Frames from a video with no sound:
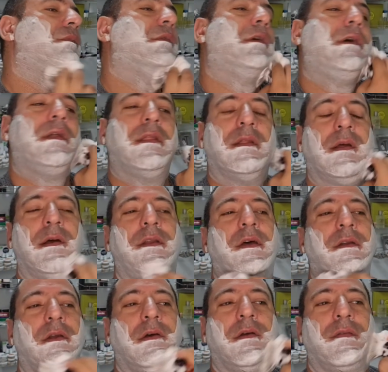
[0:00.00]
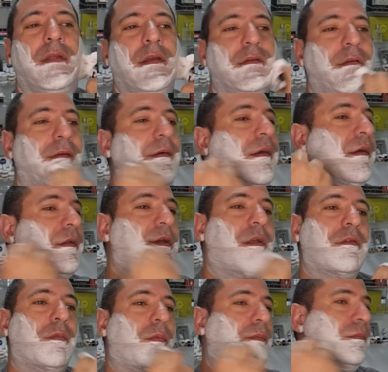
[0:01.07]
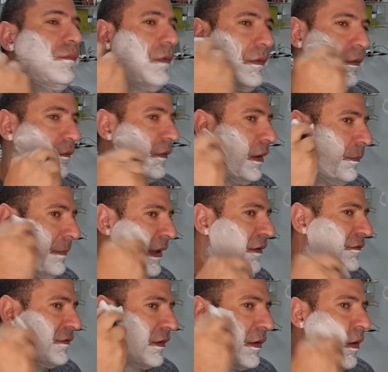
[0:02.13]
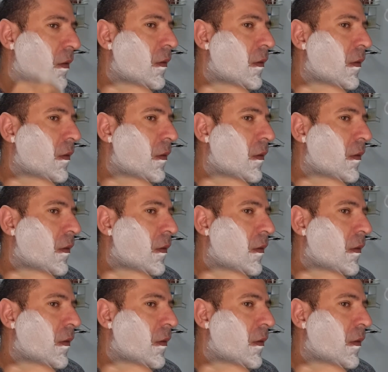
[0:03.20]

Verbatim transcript: I, th I don't know if there's a, it's amazing.